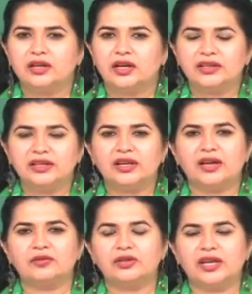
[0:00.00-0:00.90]
Again,
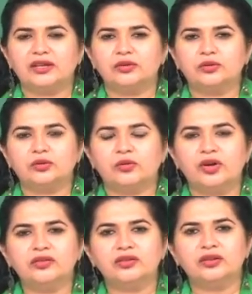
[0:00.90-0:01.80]
I would like you to
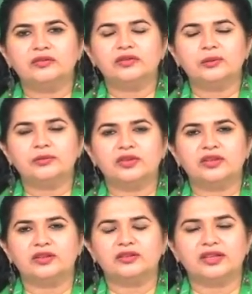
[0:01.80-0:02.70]
watch films
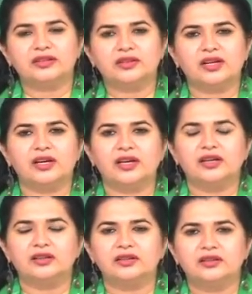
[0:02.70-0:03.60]
such as Satya
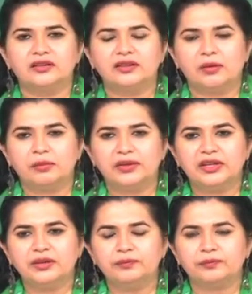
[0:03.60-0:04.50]
and
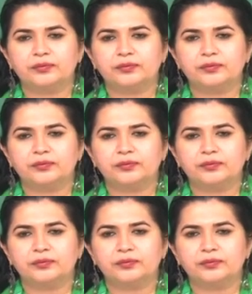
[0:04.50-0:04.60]
Company,